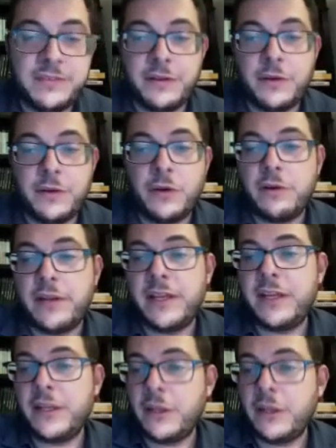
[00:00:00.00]
nor any
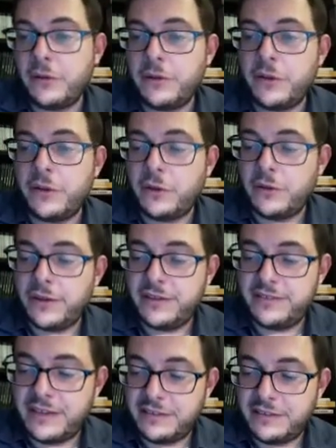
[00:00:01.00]

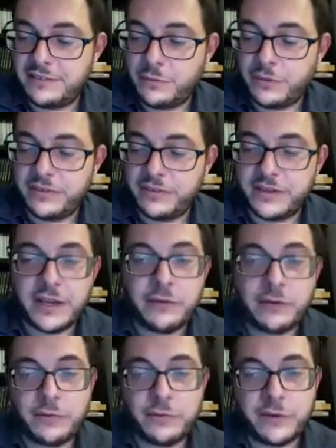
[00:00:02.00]
knowledge that she was a
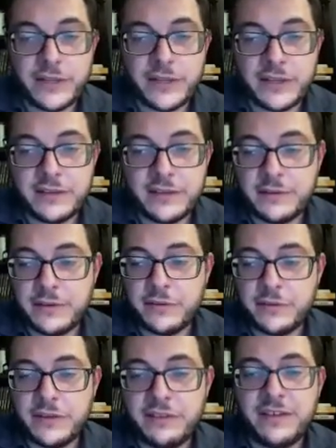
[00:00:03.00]
carrier for that
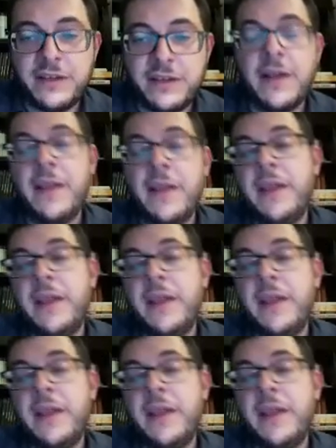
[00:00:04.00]
condition, and